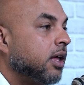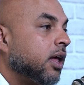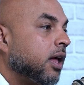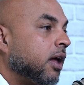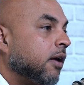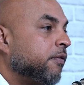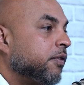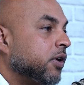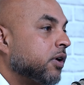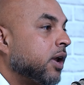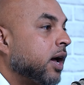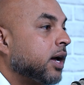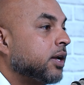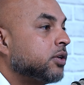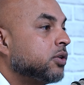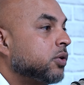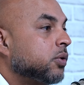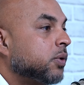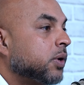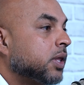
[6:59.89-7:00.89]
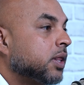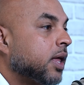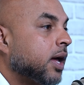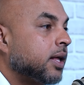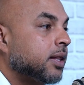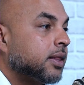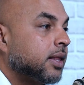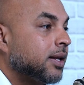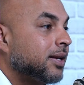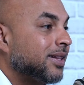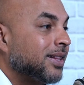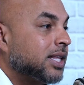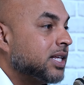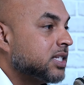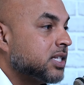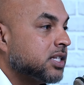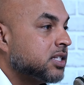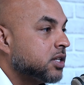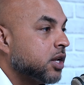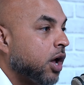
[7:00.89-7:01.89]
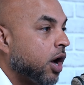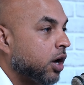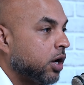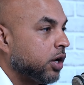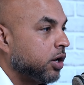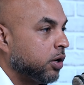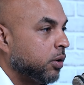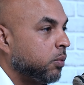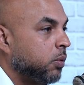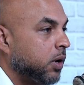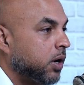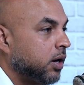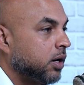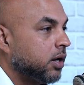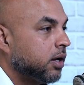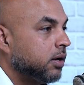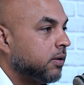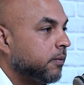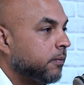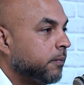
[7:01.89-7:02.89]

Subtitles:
If you're not doing that, then this not going to work.